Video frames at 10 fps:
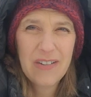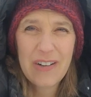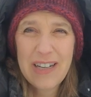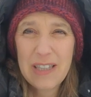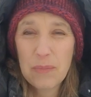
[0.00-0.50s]

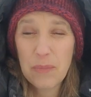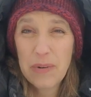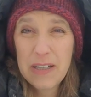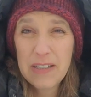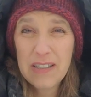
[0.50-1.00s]
right, that
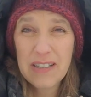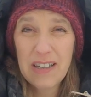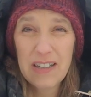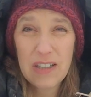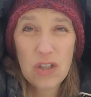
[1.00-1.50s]
brings
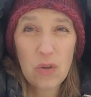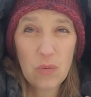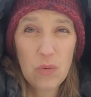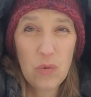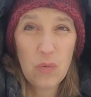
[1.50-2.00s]
us
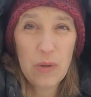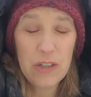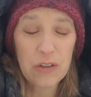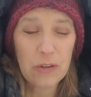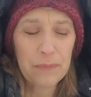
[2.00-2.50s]
through the
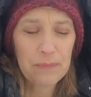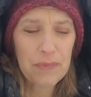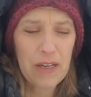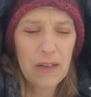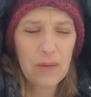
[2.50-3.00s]
winter.
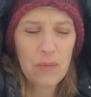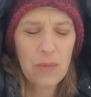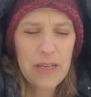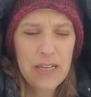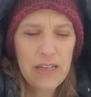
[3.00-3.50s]
And
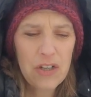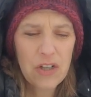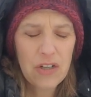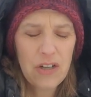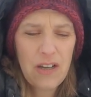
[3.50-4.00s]
we
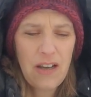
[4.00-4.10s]
each